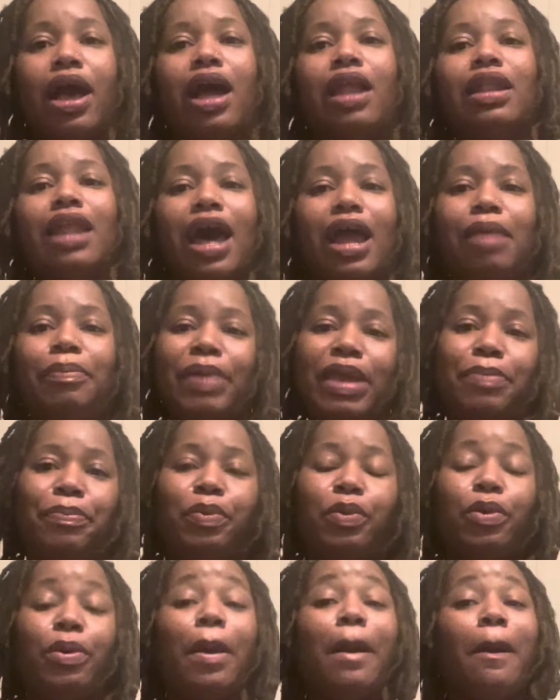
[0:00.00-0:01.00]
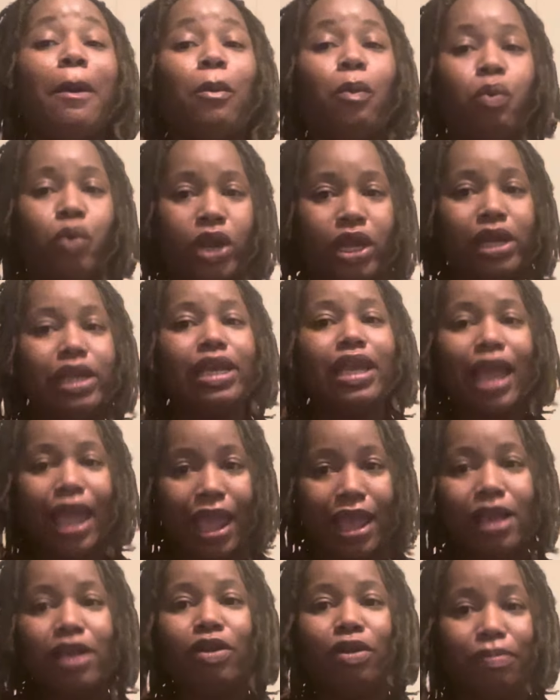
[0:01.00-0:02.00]
A lot of people really
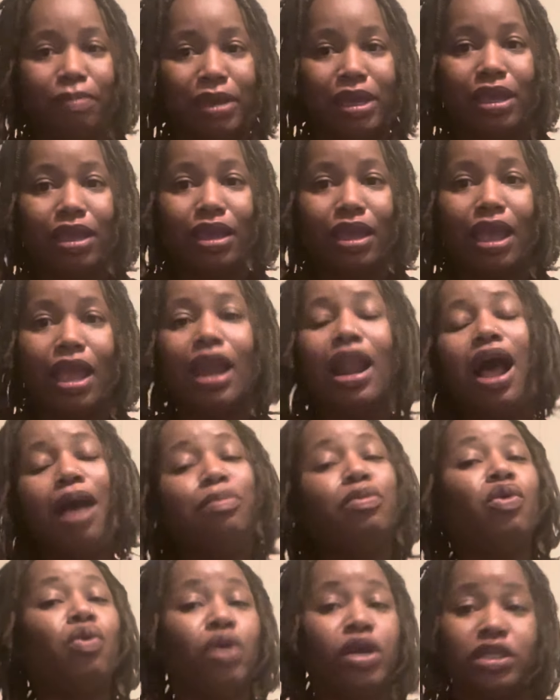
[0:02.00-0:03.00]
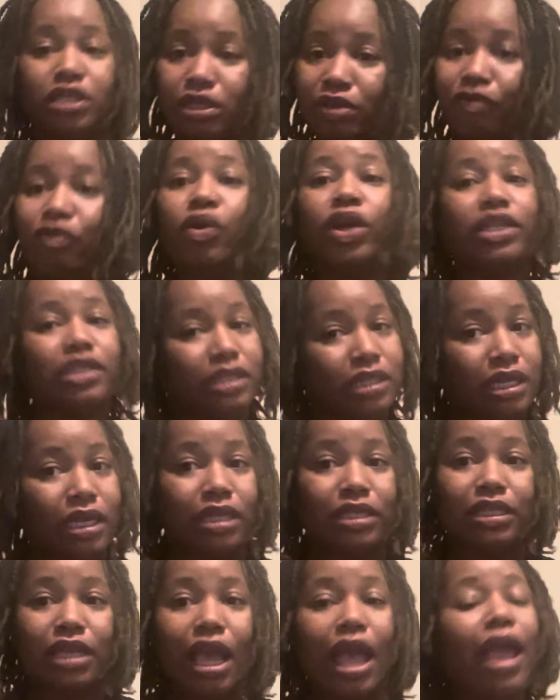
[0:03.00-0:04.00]
anger me, and I'm going to voice
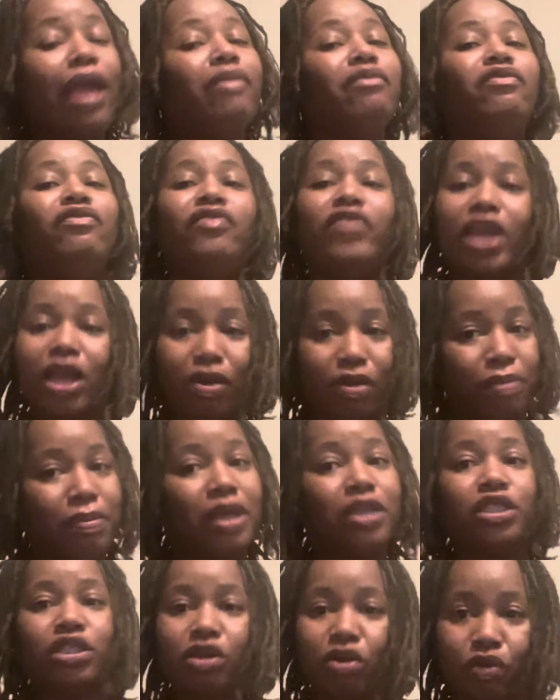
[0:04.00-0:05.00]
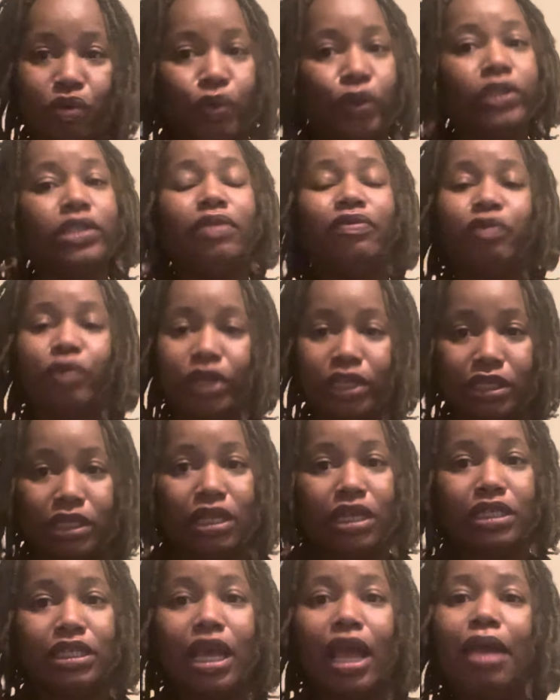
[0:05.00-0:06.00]
this, very much so going to voice
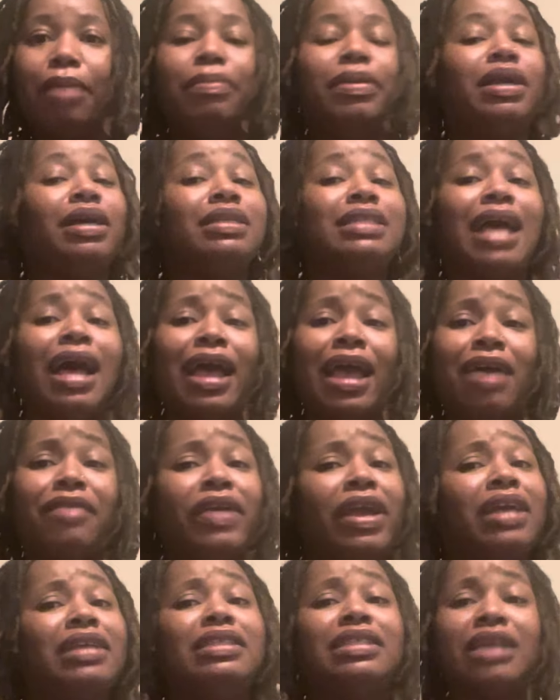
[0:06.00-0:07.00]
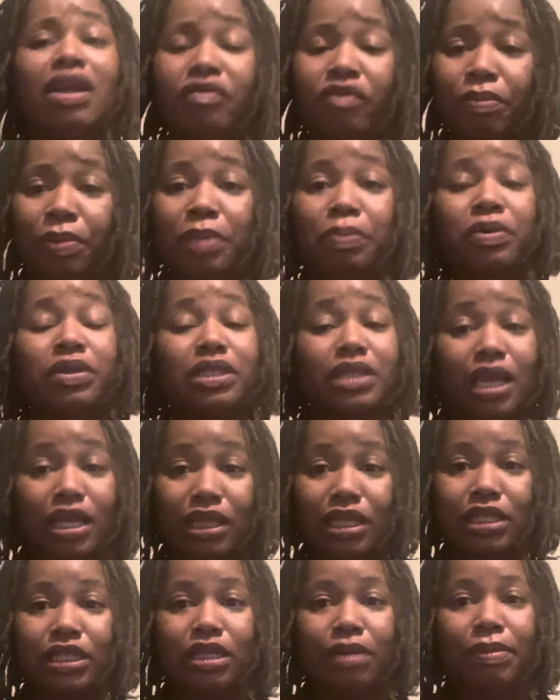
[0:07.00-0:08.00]
this, because I have had several people say
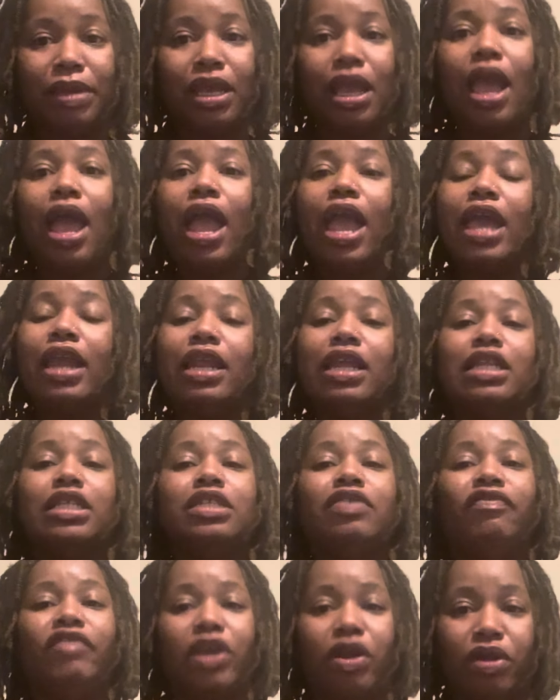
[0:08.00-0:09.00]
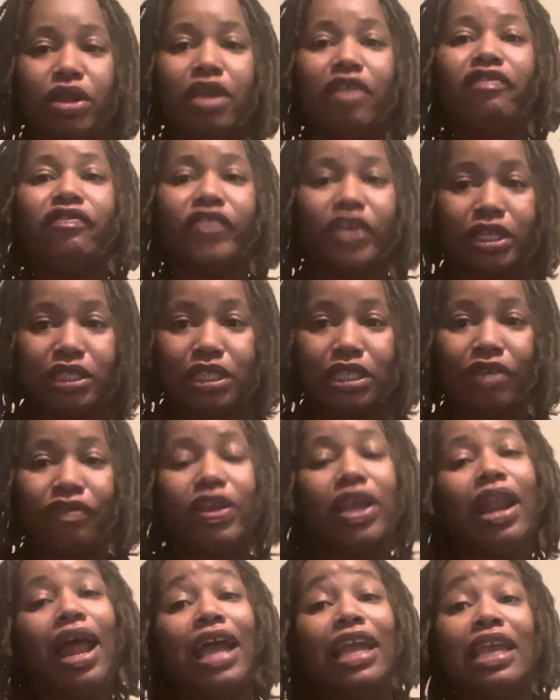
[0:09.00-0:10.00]
this to me, and it is very offensive,
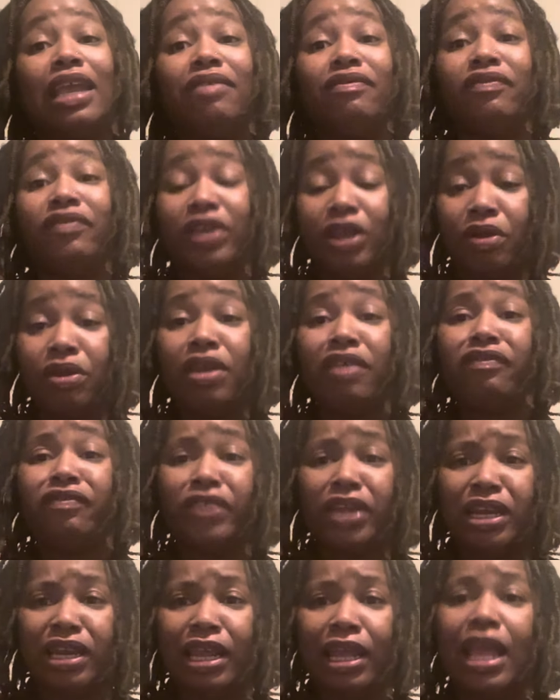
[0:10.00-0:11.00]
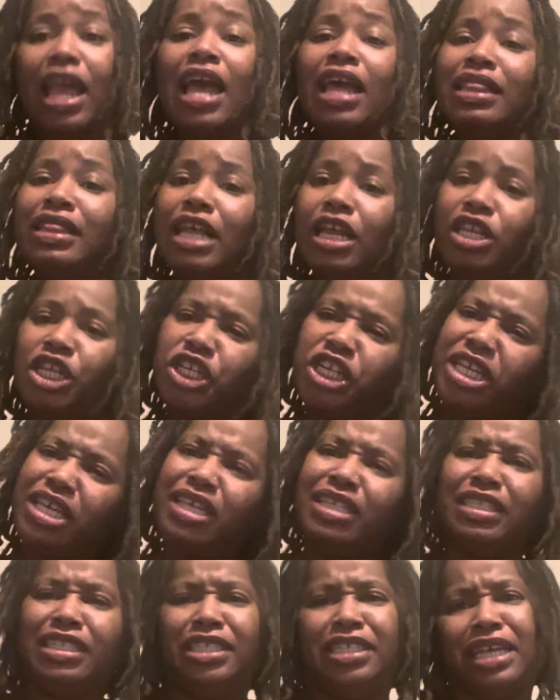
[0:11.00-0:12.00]
and I get very offended that she
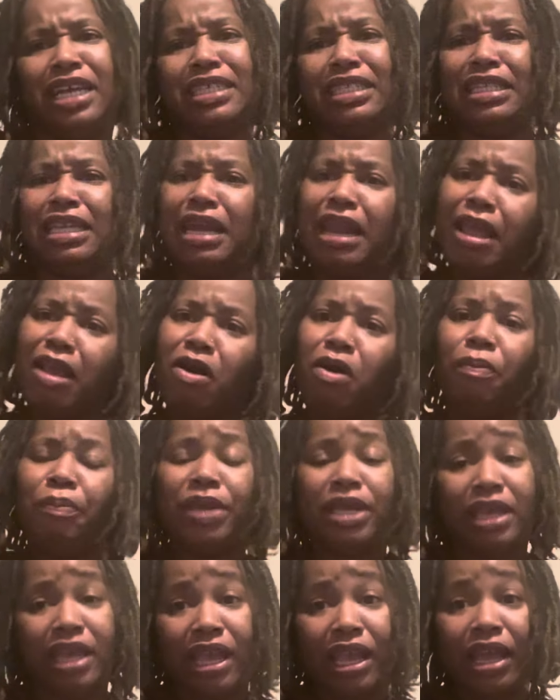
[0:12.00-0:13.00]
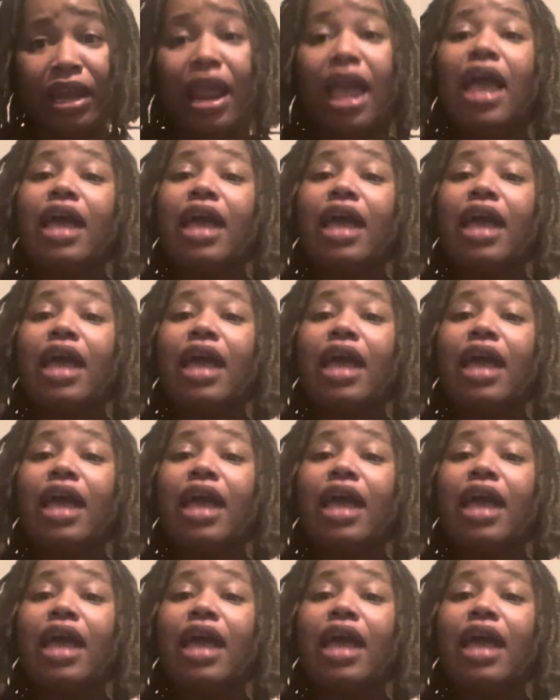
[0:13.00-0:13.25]
is just an LPN,